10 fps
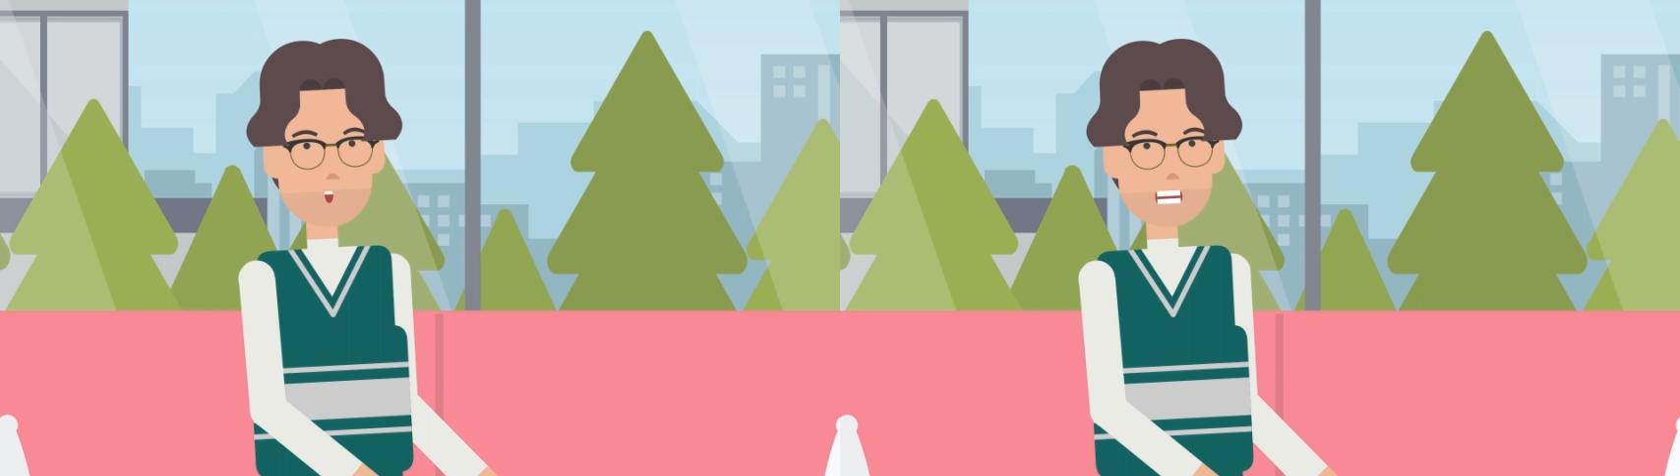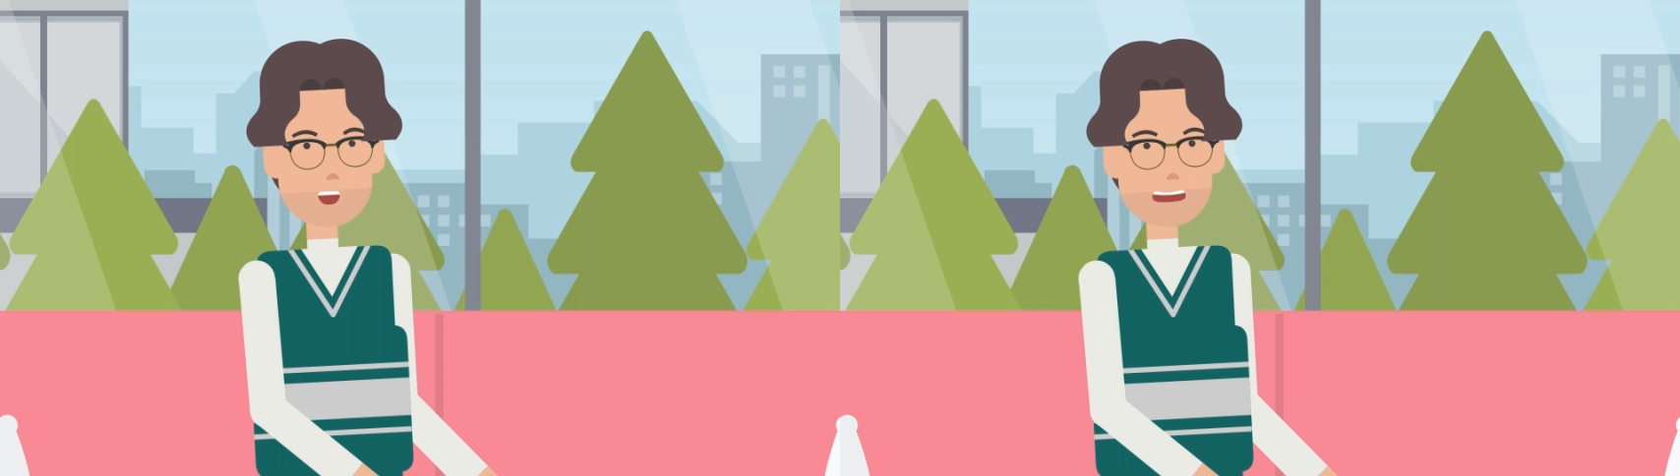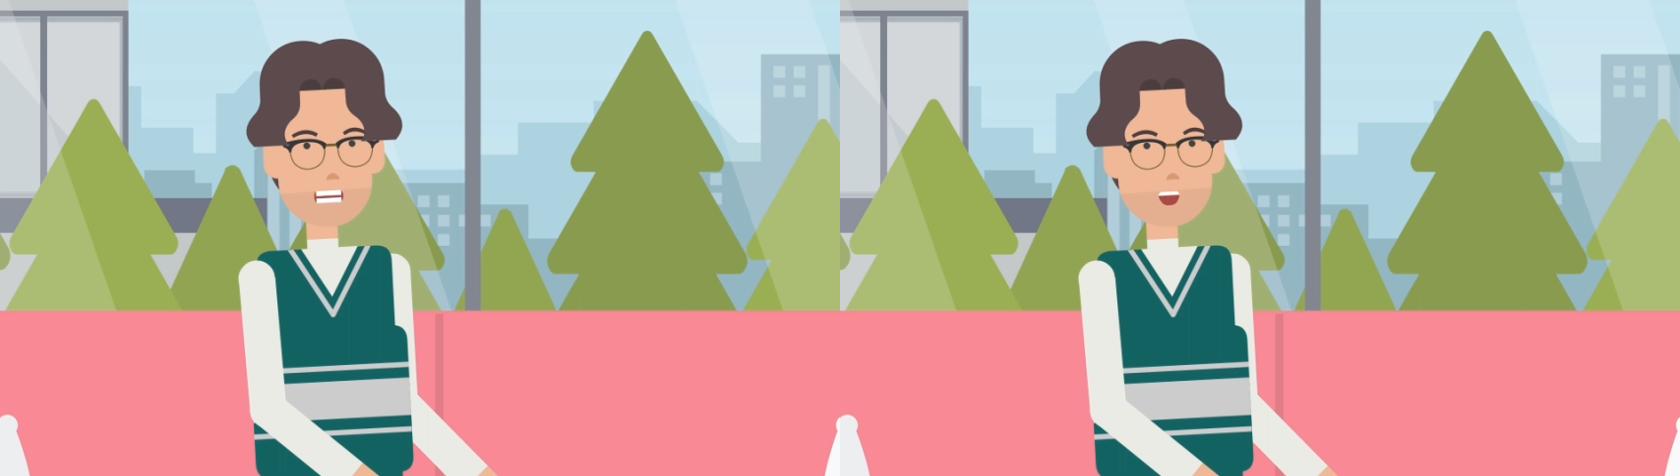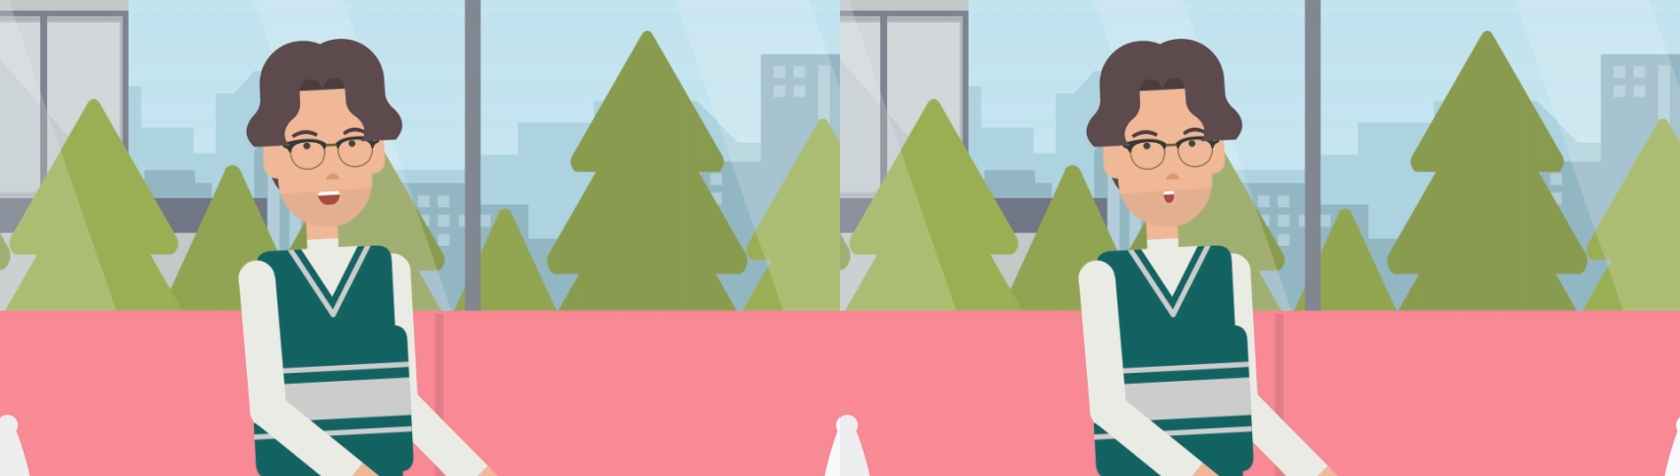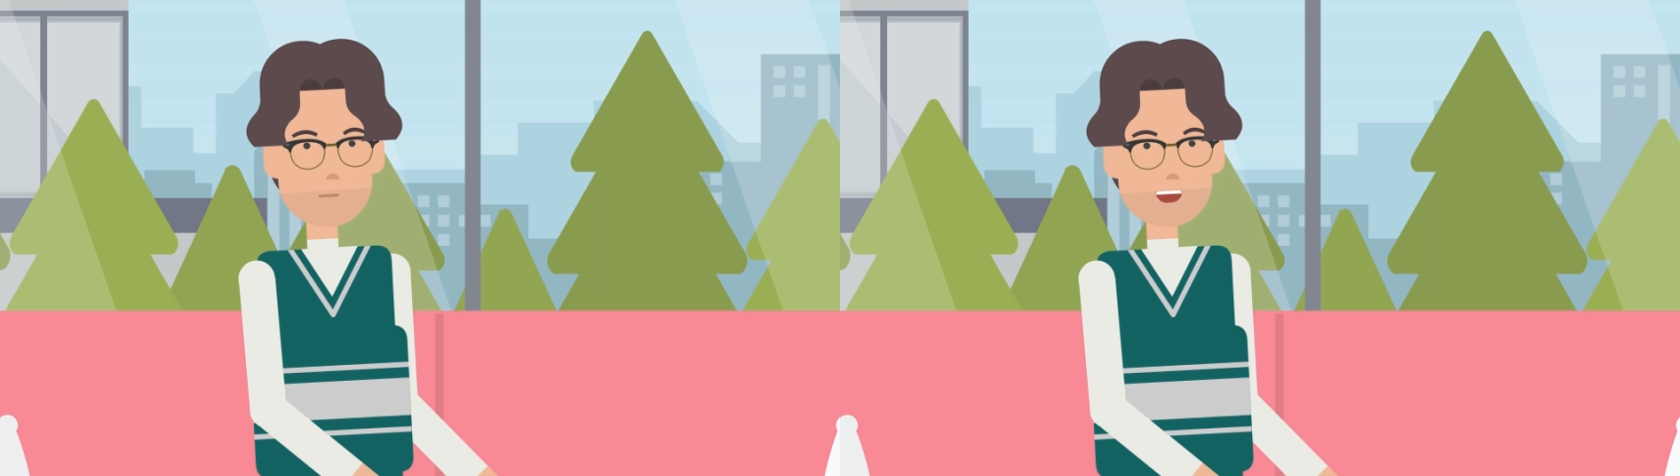within
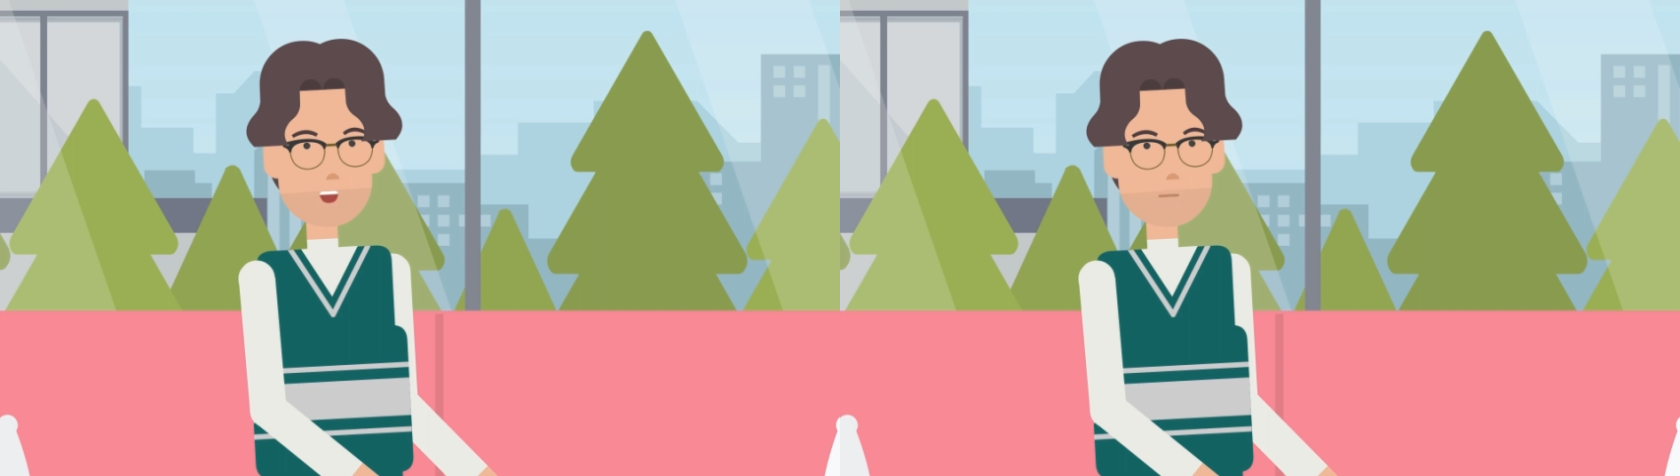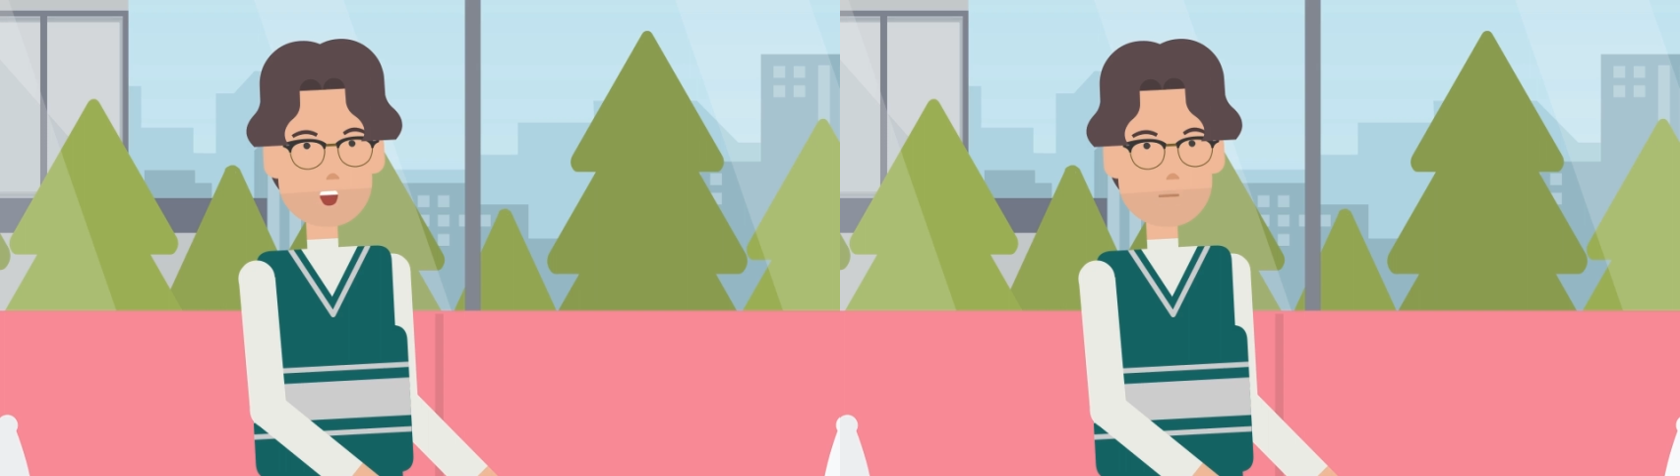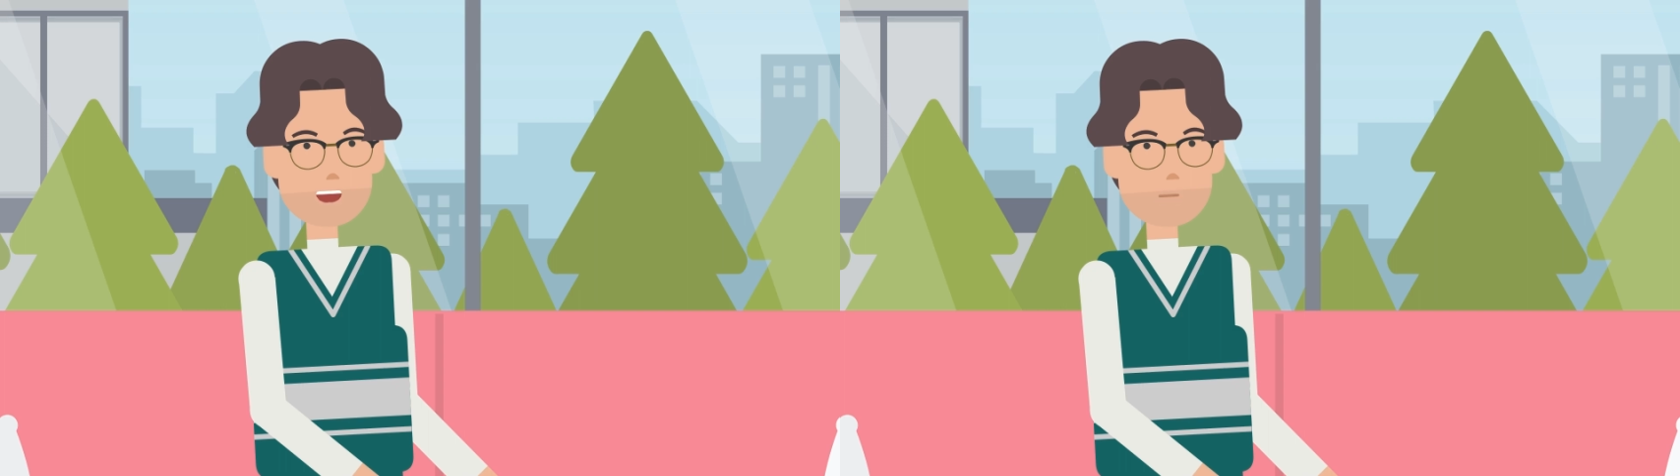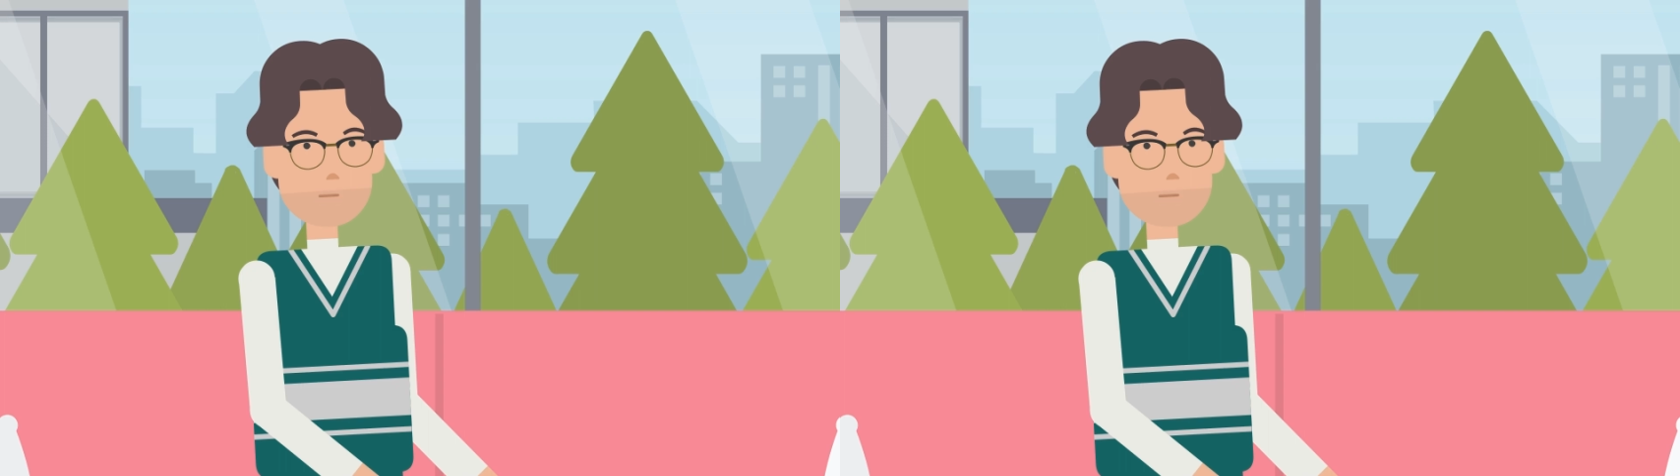their ecosystem.